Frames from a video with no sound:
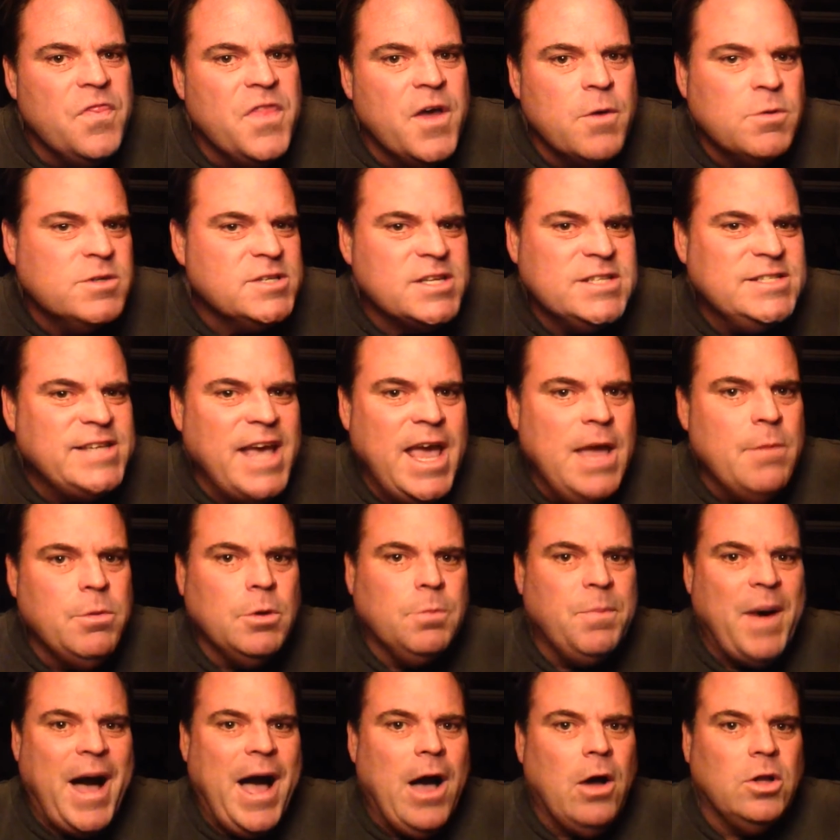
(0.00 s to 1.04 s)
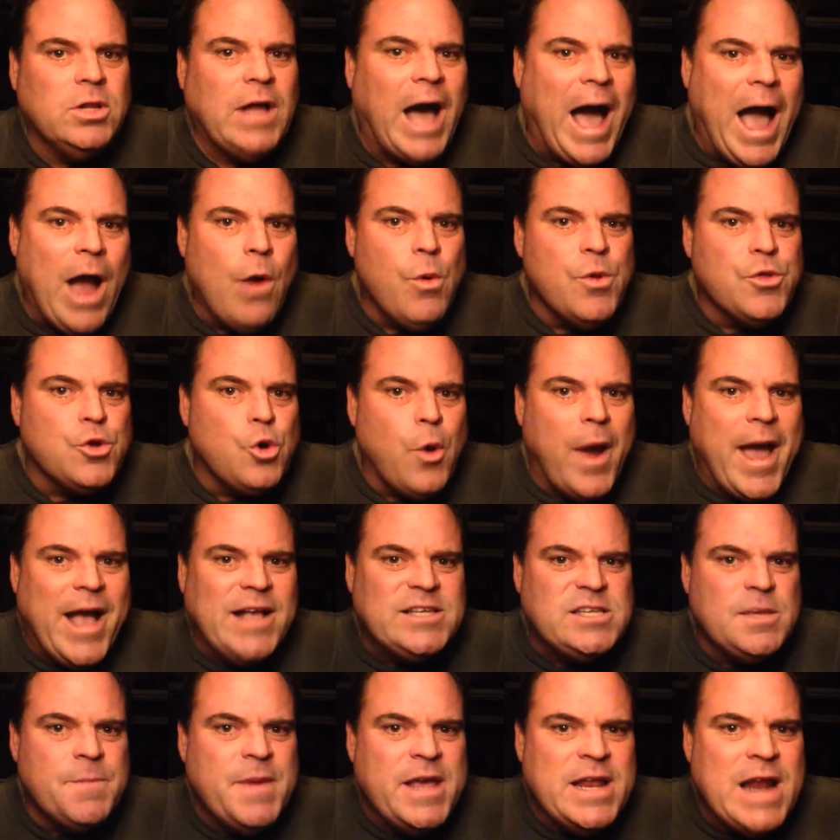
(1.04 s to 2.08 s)
There was a table piled high with
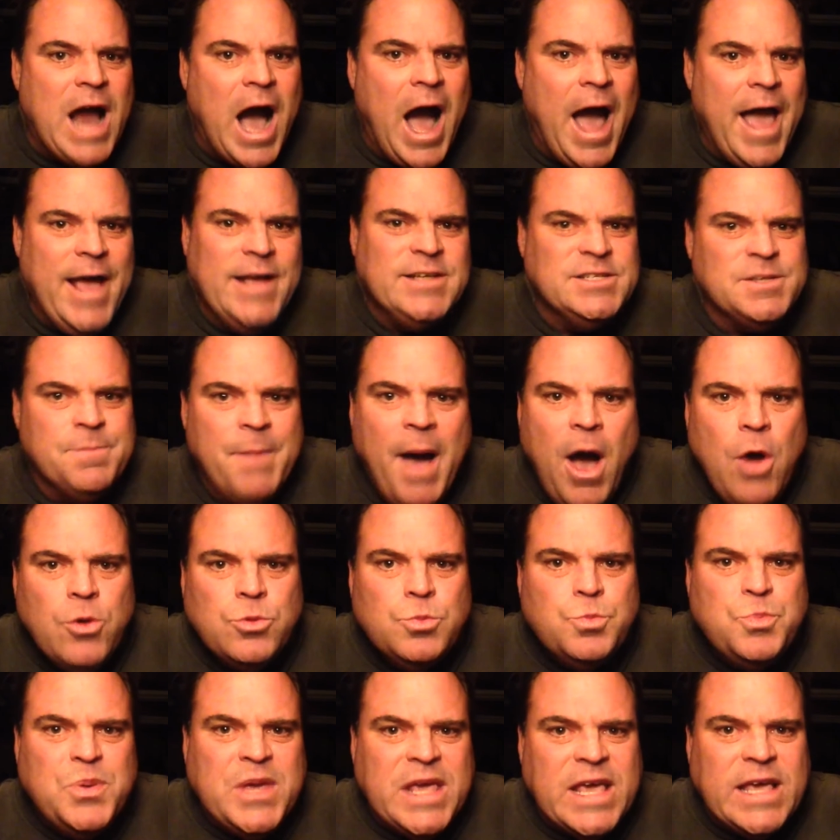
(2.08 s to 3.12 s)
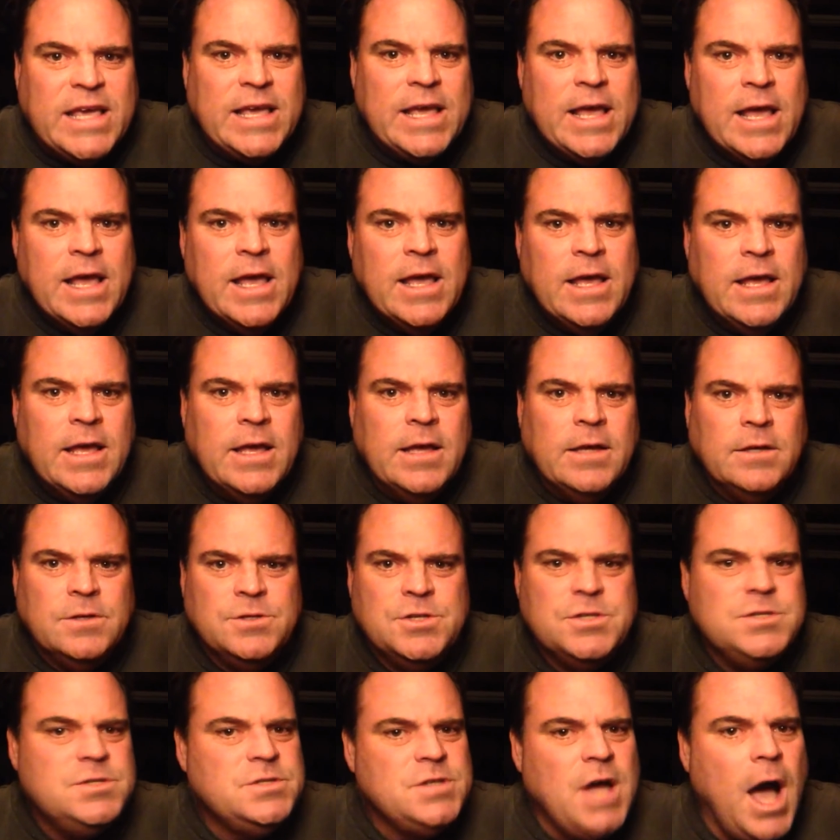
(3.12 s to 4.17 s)
grass, I mean, high as a mountain peak.
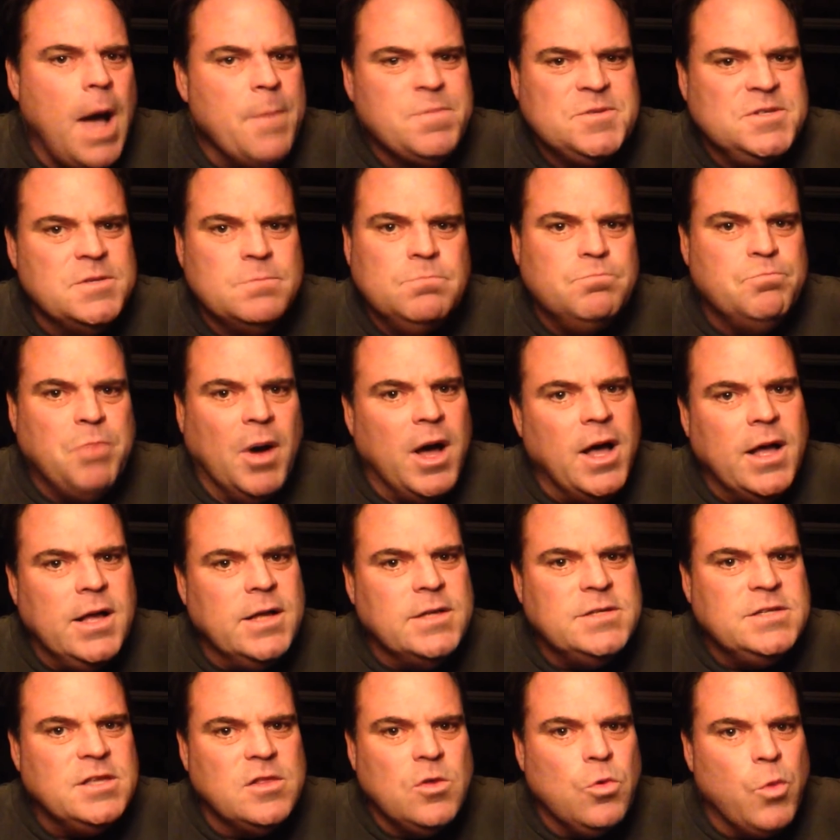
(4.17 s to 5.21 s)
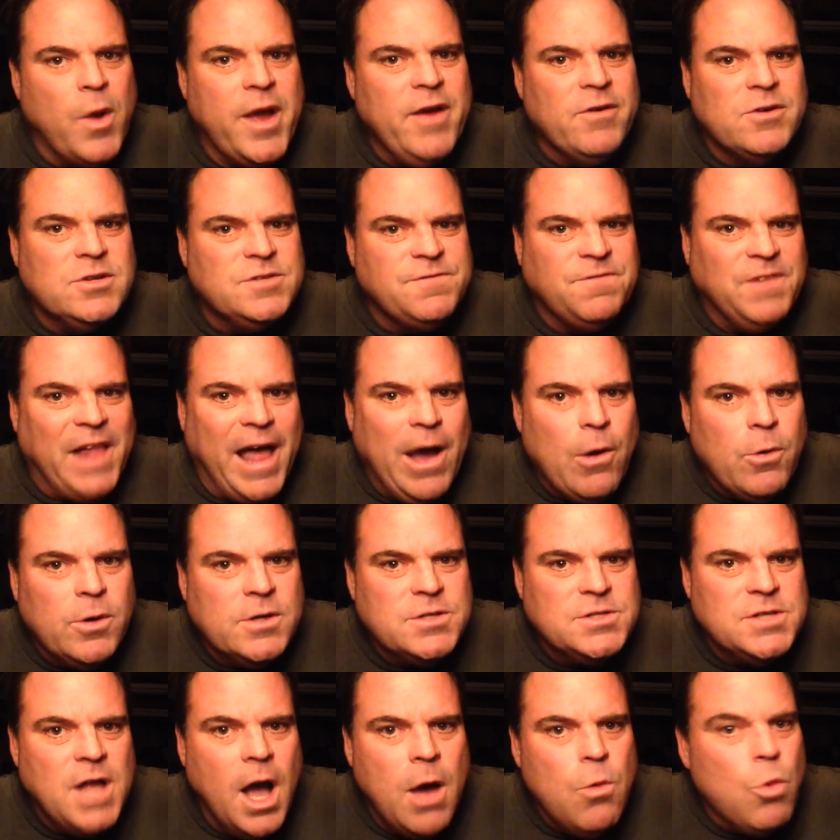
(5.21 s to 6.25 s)
Just tops and buds of the rarest
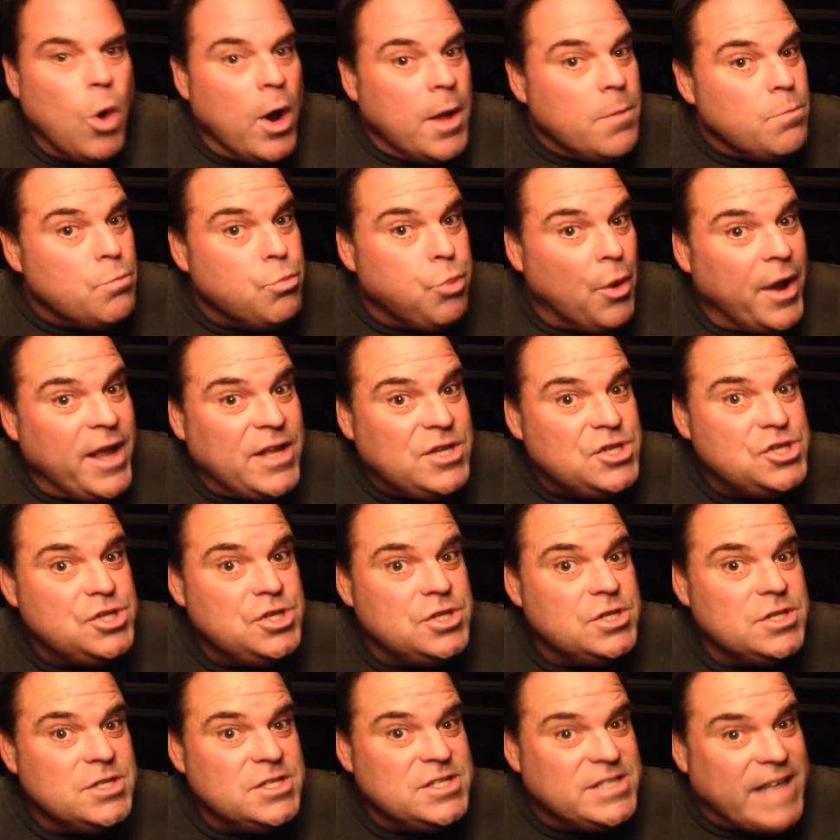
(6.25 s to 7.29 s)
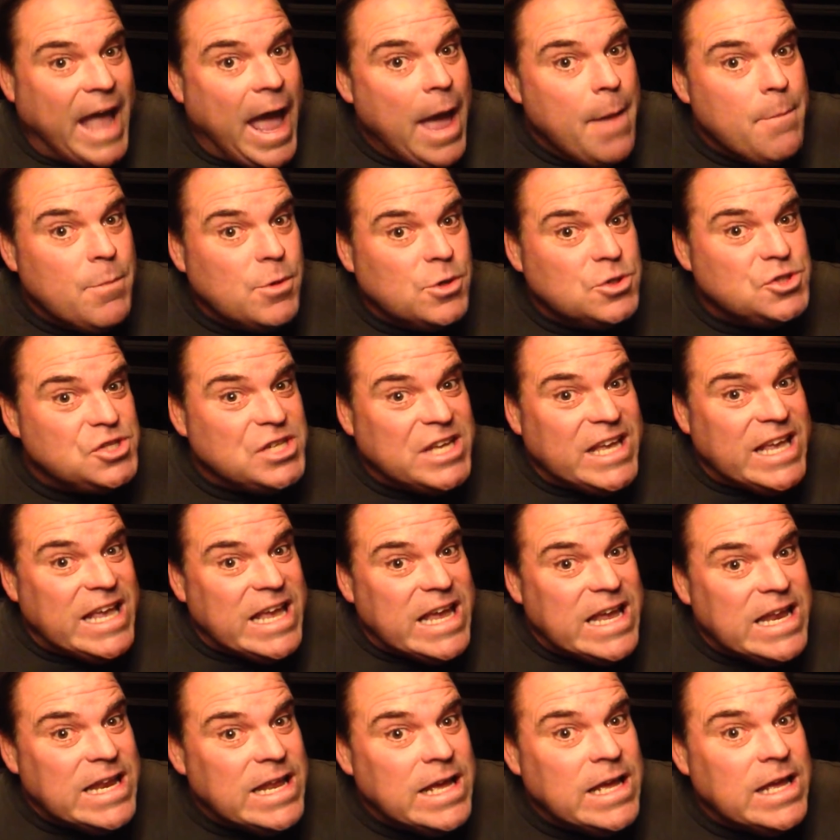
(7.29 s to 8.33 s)
flowers, not one branch, stem, or
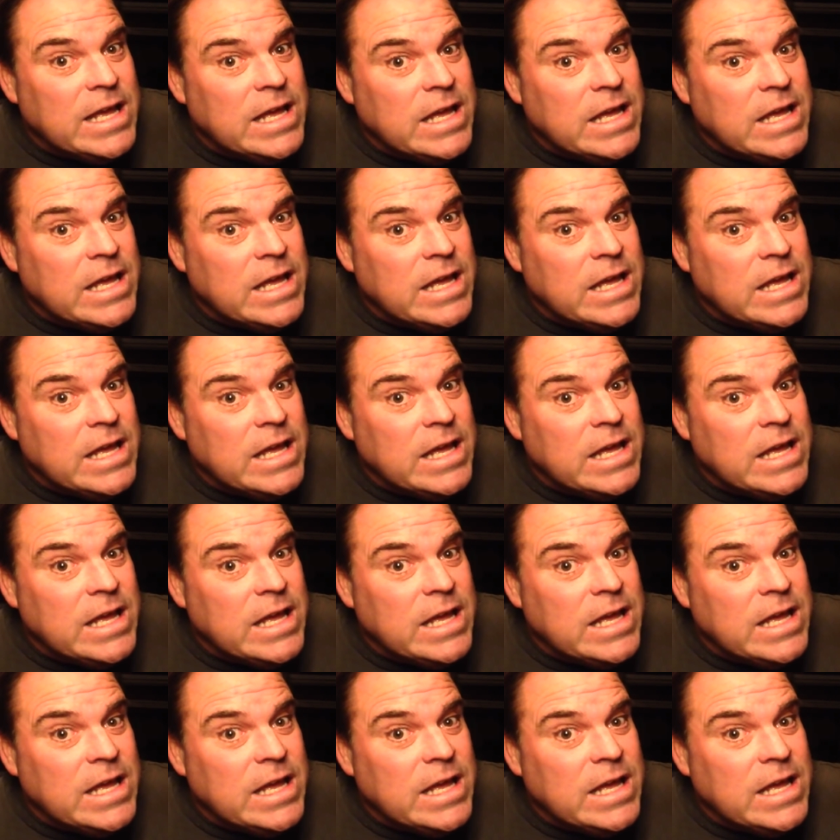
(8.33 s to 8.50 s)
seed.